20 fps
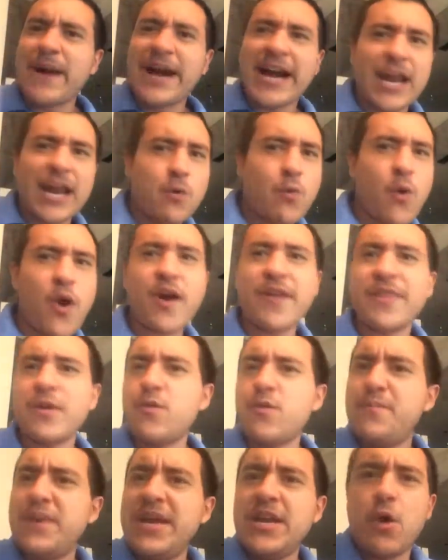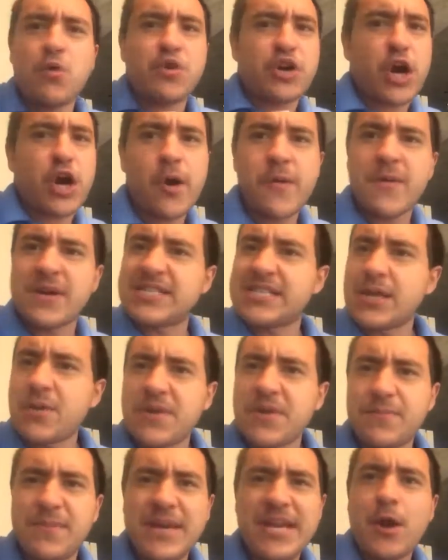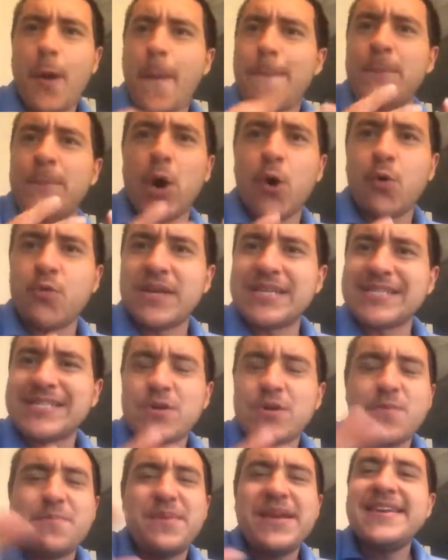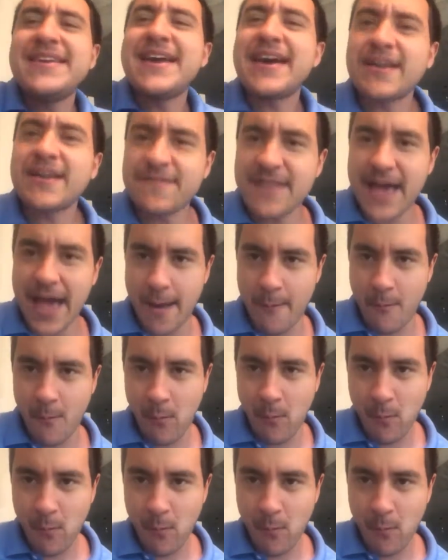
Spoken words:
I got to work up. There would be no courage. There would be no boldness. There would be none of that.